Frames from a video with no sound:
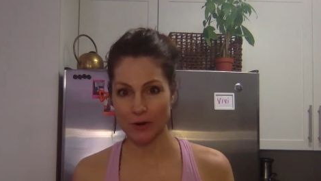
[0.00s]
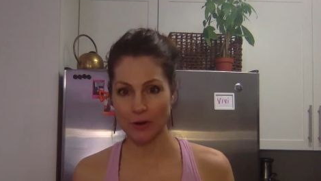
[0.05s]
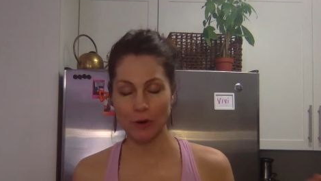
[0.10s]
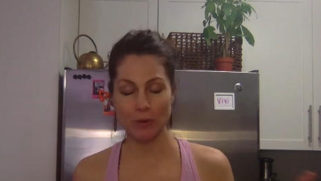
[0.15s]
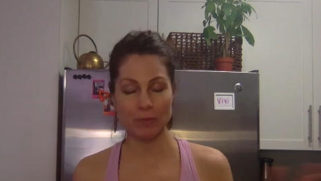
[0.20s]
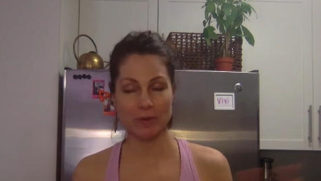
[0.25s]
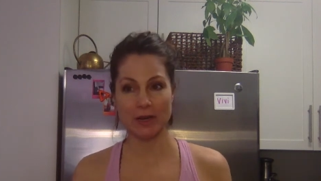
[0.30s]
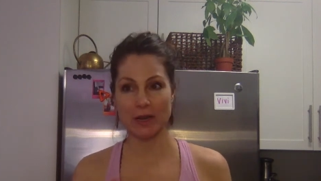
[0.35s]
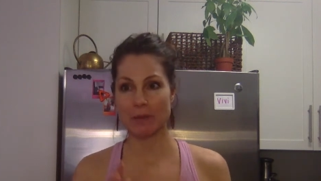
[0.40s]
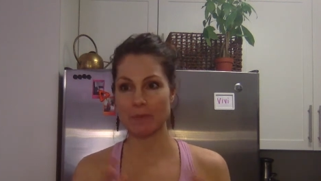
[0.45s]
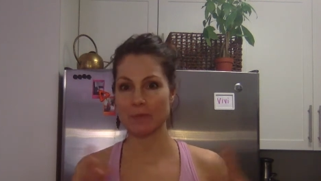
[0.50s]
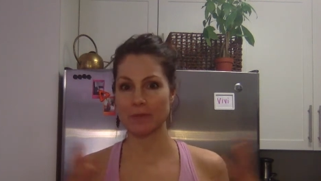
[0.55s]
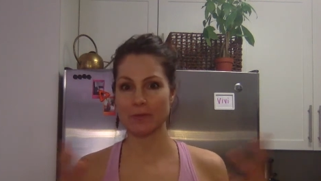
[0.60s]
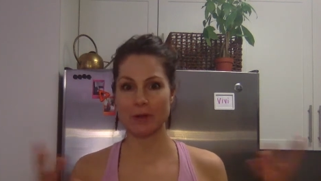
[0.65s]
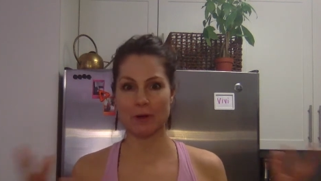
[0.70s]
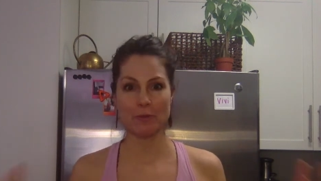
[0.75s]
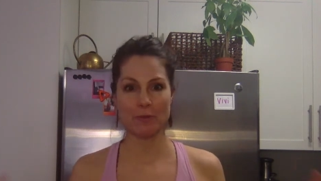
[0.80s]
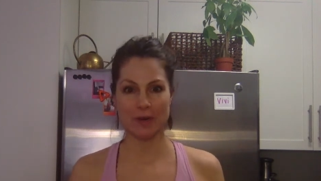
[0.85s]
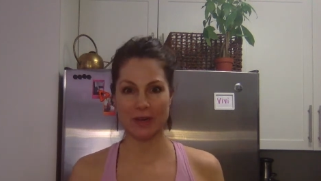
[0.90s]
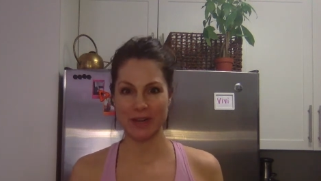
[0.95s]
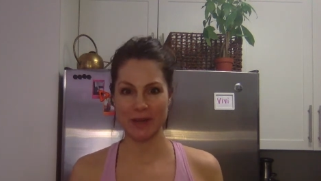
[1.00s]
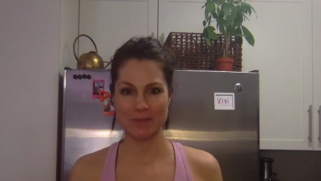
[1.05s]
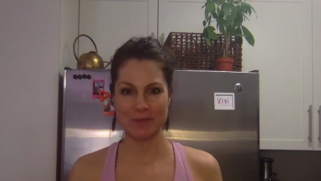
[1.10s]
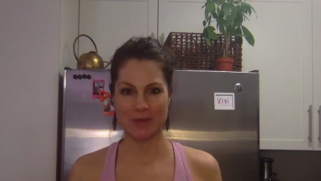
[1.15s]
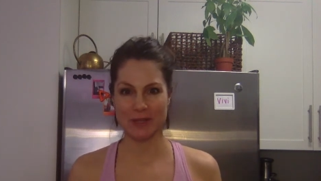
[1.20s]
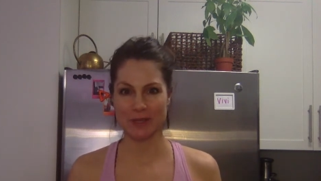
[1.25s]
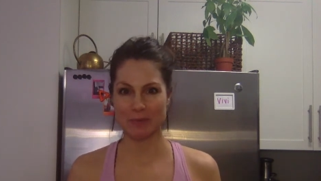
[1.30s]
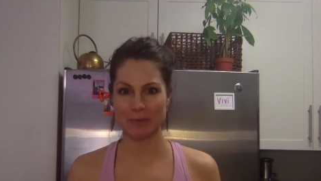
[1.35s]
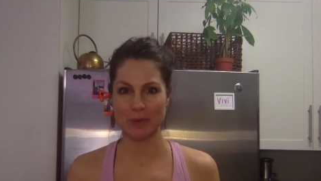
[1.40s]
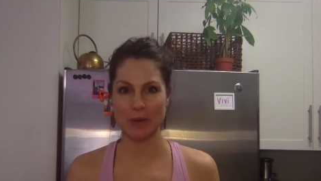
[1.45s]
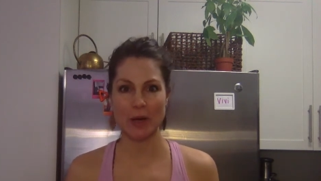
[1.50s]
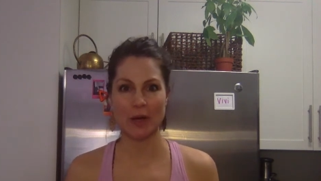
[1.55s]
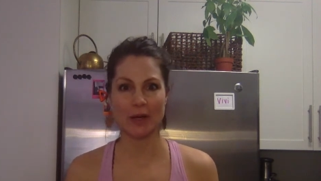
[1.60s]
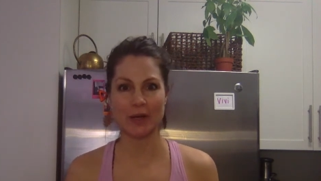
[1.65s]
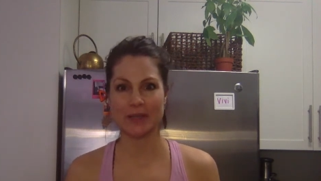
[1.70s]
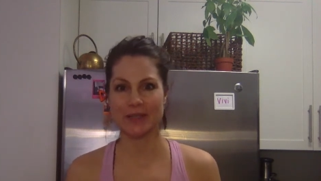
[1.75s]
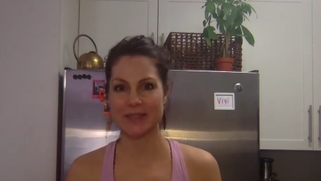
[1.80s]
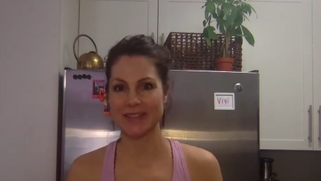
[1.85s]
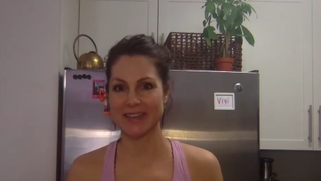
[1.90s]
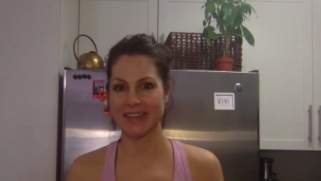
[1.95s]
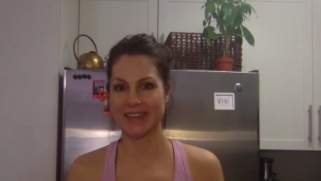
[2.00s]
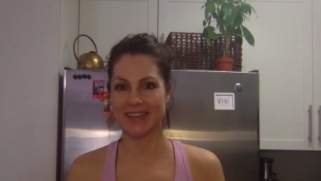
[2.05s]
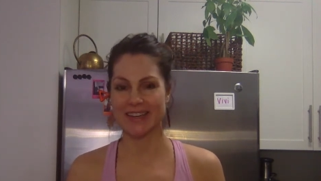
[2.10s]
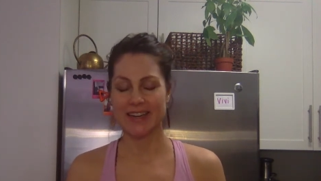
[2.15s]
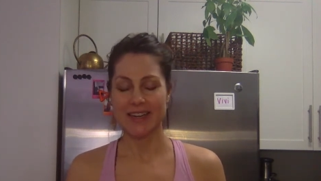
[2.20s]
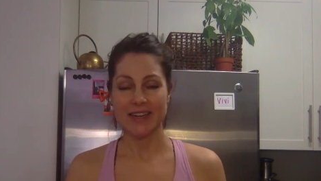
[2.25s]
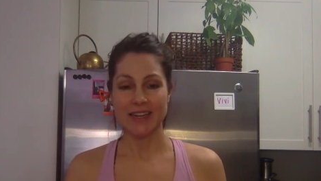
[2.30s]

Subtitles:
opening up this box and